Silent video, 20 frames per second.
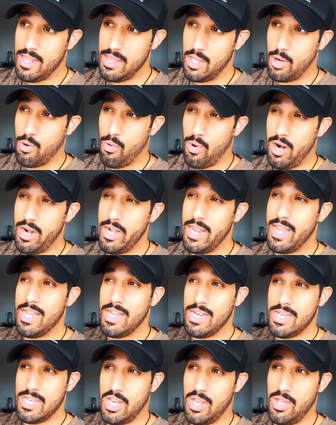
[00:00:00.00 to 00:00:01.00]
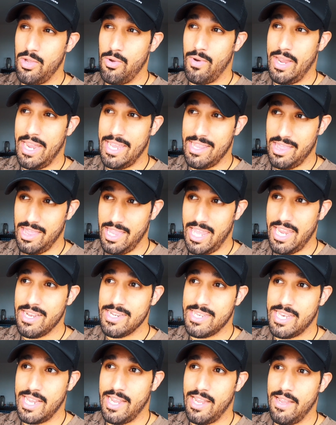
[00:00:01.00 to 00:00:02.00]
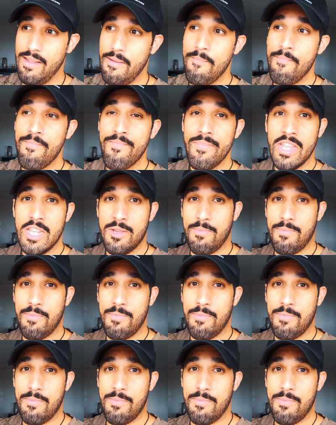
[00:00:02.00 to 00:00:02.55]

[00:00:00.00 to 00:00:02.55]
LaGuardia to Atlanta,